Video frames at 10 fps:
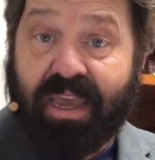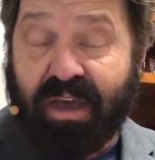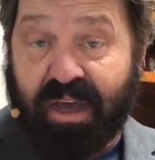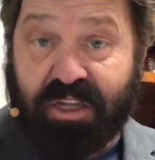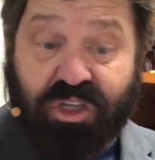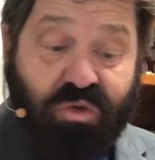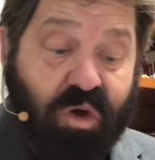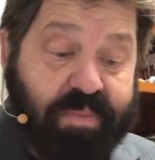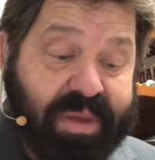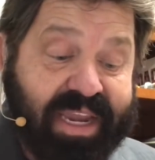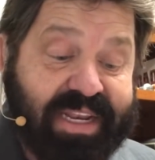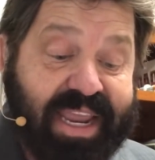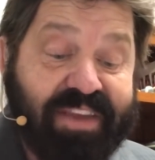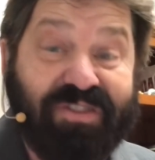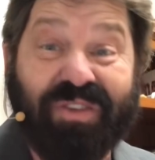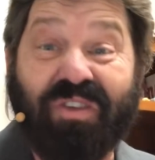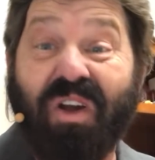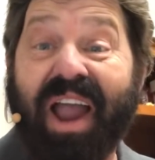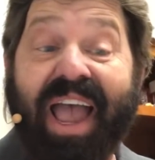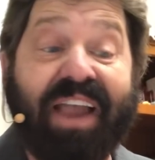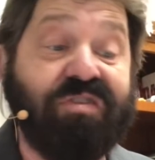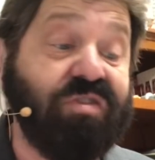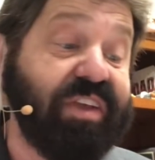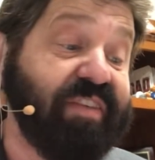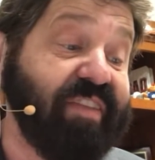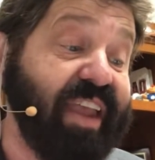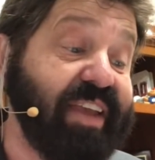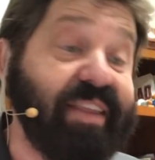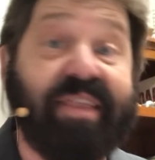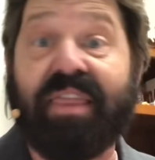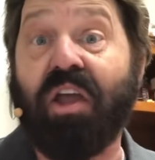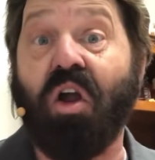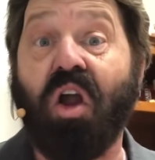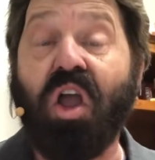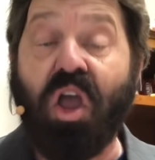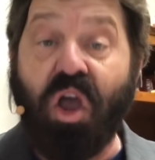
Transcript: uh, European nations are actually saying that they're